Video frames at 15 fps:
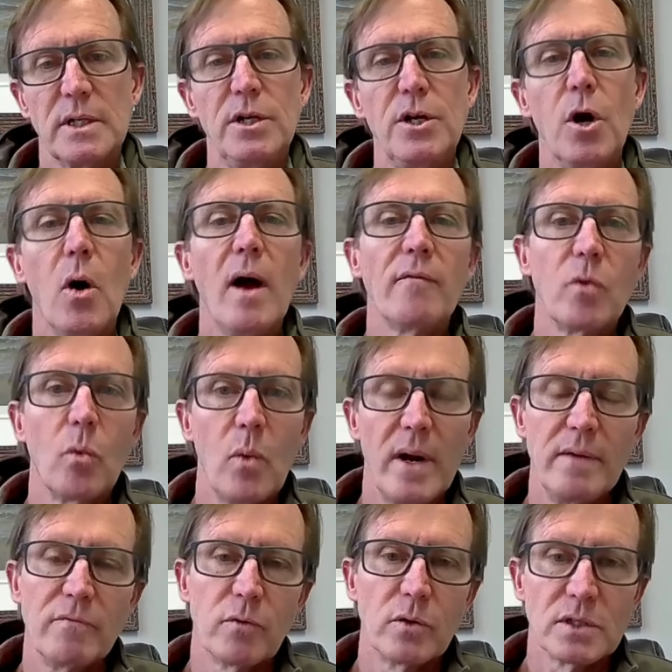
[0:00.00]
And you don't have to
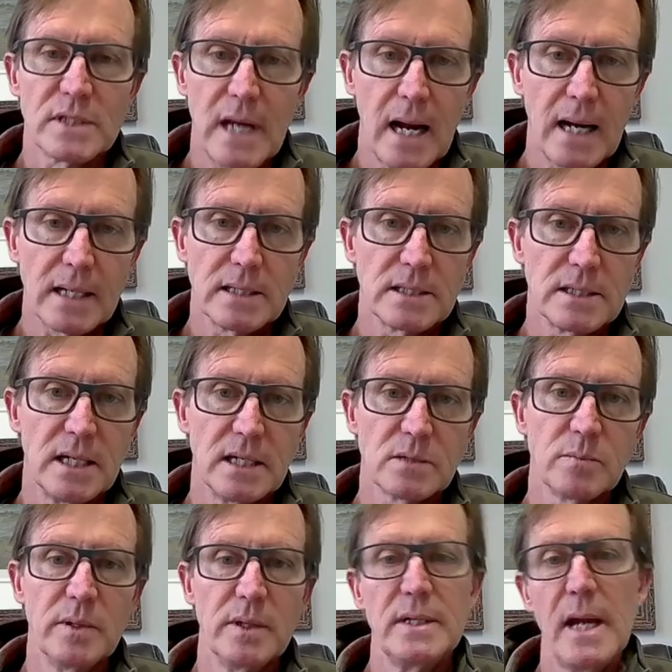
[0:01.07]
wait for a stock
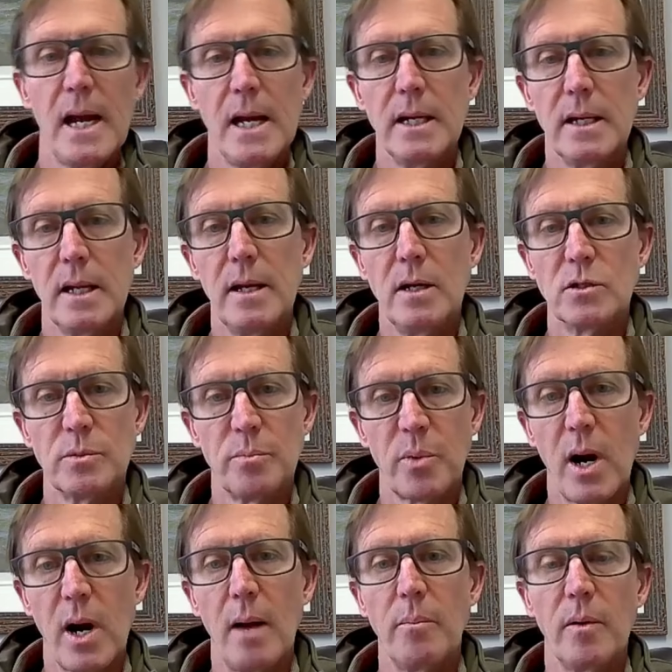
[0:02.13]
assessment to tell you that there's a
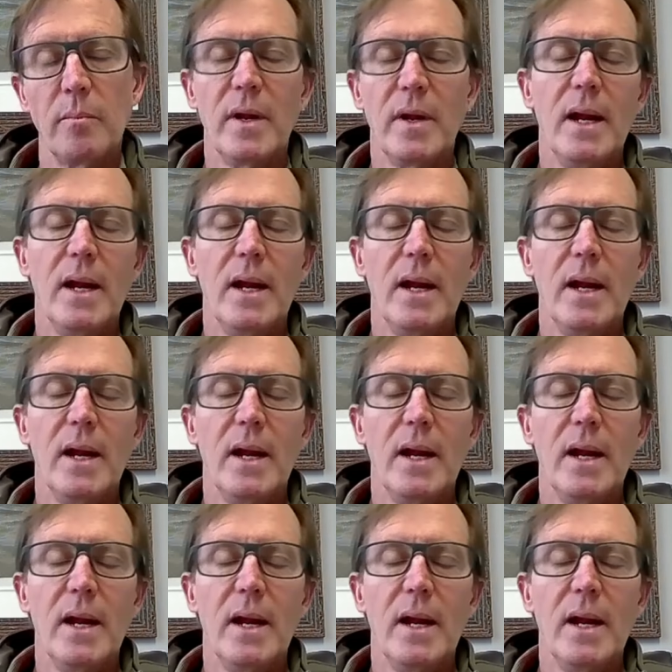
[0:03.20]
problem.